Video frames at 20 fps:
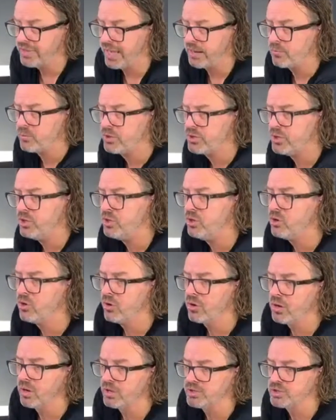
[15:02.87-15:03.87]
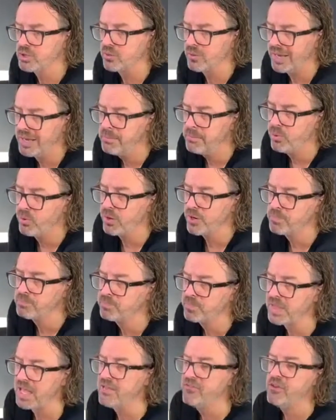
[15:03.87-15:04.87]
that, with the neurological input,
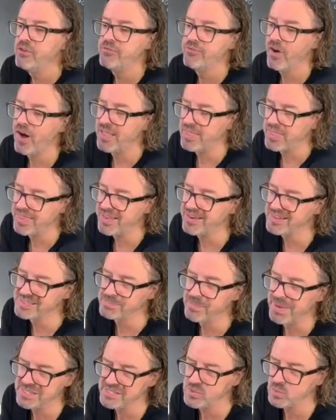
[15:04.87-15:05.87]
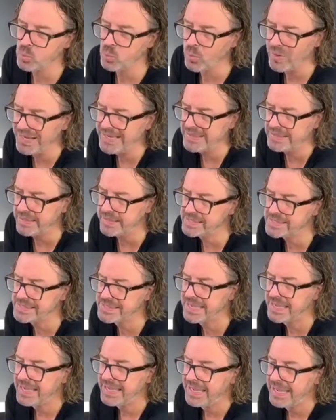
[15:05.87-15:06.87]
if you find there's muscle weakness,
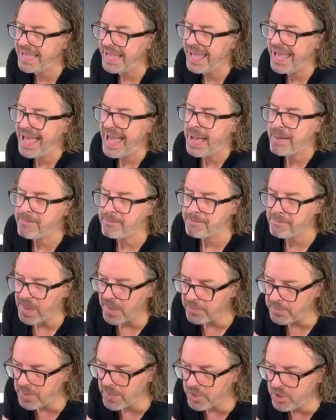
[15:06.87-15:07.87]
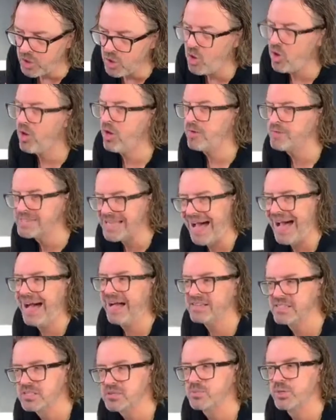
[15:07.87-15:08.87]
but the nerves
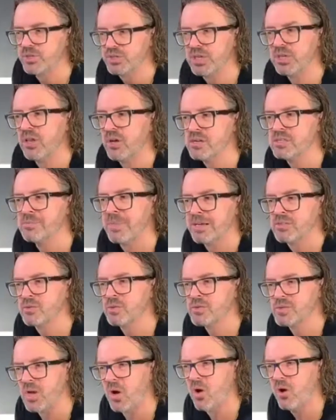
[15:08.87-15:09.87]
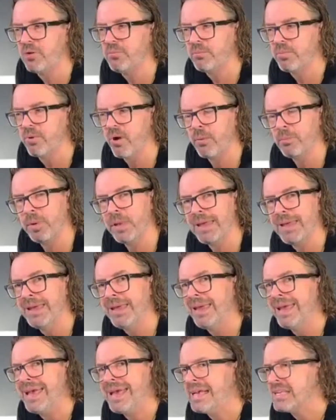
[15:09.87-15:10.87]
aren't switching those muscles on properly,
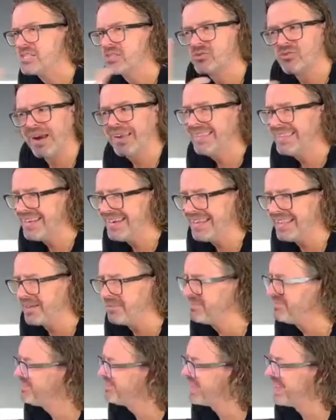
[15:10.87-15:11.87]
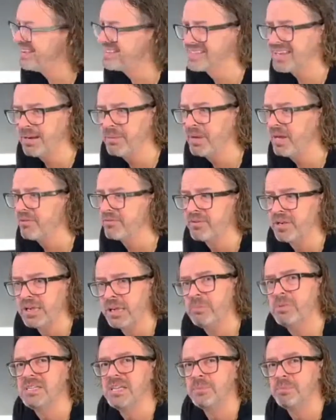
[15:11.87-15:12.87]
strengthening them is going to be of
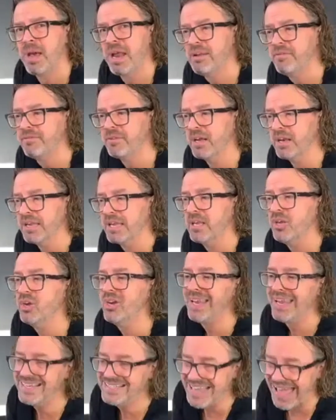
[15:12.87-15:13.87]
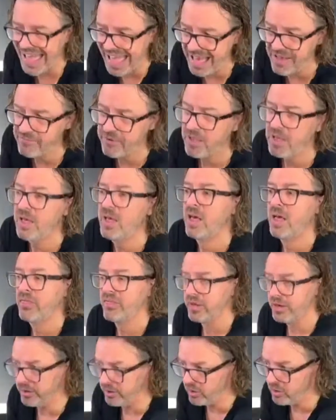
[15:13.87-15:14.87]
limited benefit. You need to have
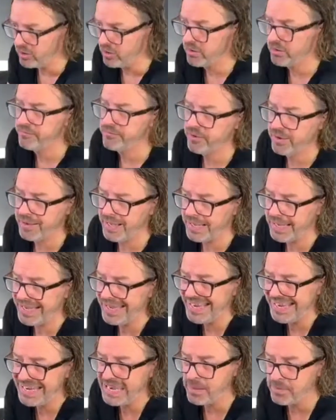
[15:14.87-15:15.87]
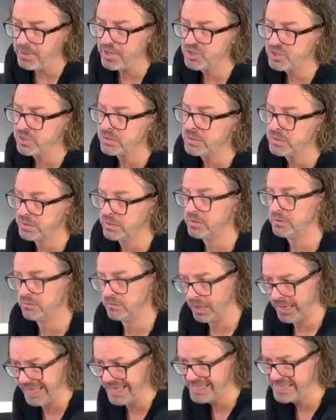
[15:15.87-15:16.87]
the nerve inhibition
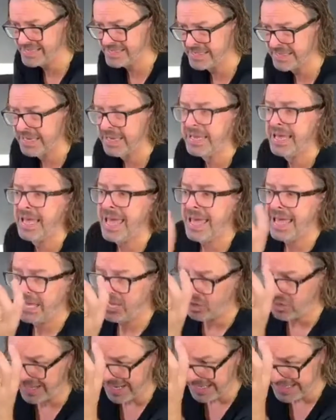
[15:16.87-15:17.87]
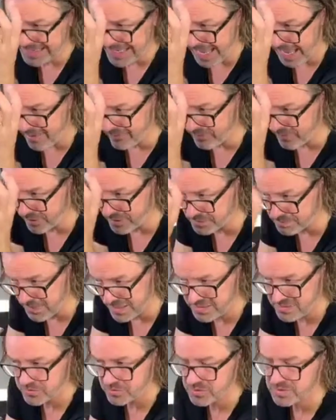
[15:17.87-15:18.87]
released. You need to have those
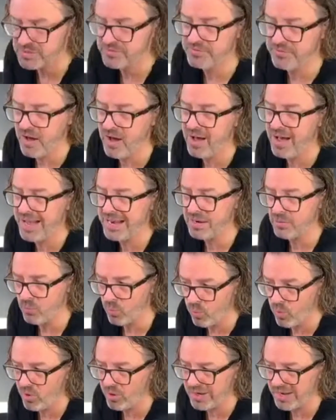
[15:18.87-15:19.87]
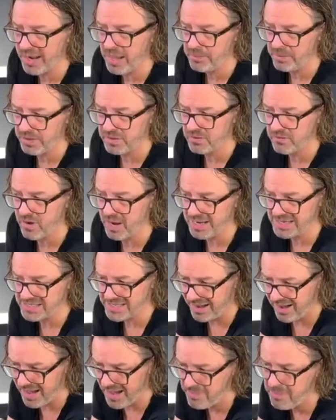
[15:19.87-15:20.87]
muscles fired and woken up at the right
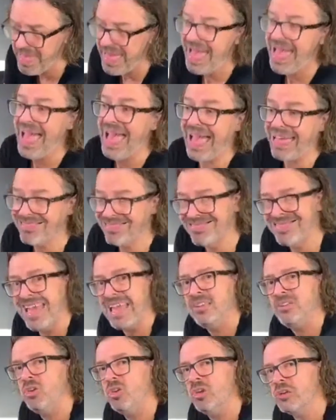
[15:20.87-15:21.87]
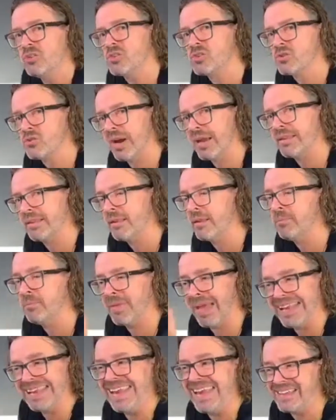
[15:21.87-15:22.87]
time, and then you can strengthen them
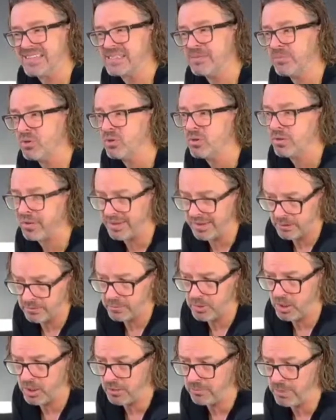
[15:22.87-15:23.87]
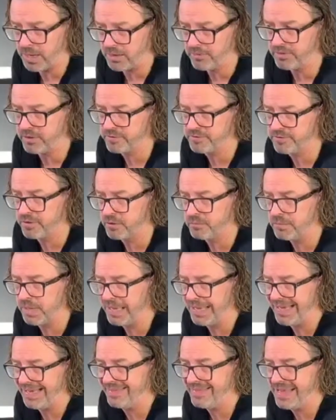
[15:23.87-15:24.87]
and get some good therapeutic benefit from
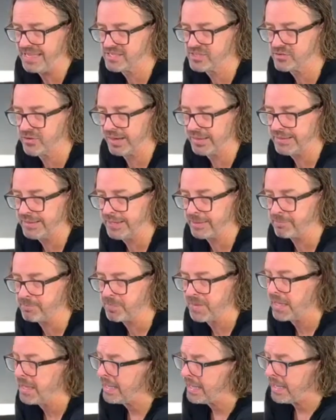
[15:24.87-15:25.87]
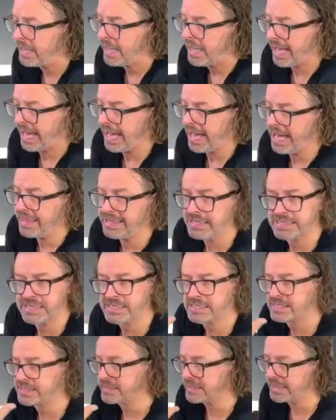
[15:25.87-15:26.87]
that strengthening.
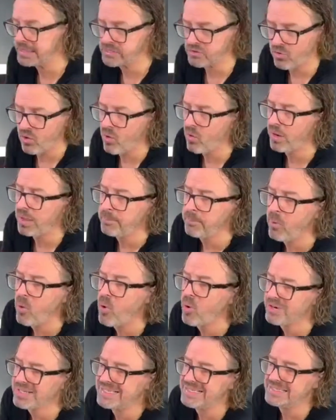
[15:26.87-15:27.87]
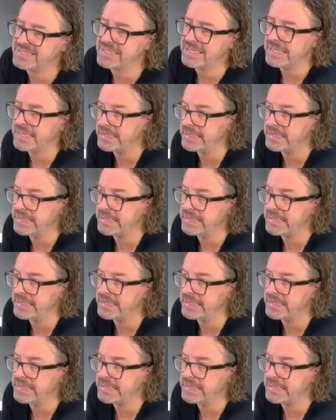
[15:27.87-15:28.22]
These are all important